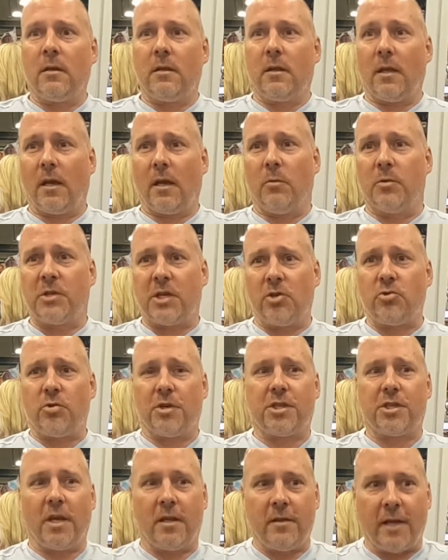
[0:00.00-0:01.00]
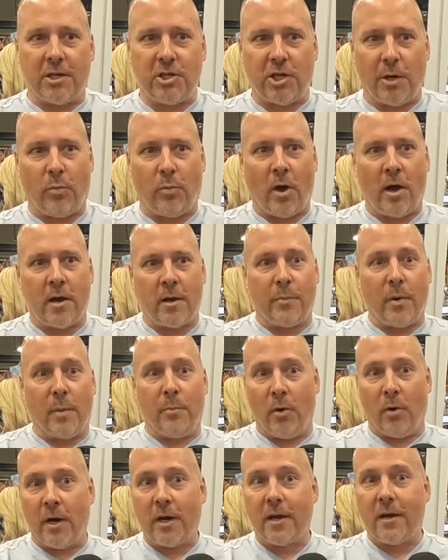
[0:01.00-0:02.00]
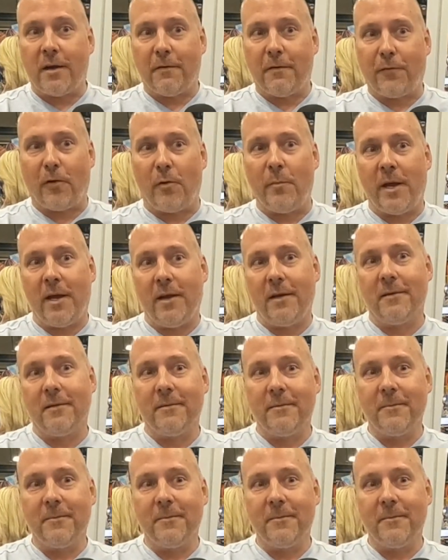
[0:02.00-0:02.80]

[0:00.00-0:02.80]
think it was interesting that she brought up a book for me.